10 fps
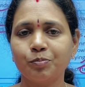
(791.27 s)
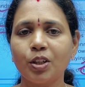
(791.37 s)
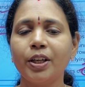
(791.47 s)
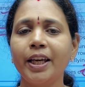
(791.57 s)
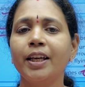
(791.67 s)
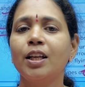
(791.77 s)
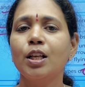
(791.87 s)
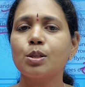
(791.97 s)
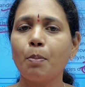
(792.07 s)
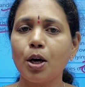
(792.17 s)
Okay,
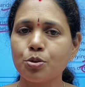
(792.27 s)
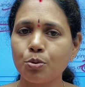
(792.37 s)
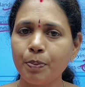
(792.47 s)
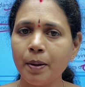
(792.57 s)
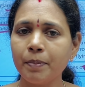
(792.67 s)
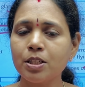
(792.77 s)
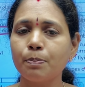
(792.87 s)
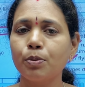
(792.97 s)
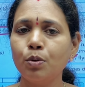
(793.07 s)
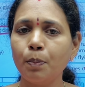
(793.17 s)
so marsupium means
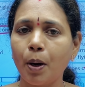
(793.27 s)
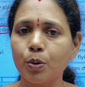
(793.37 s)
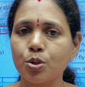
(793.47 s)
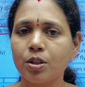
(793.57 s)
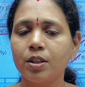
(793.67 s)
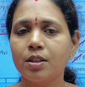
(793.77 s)
brood pouch.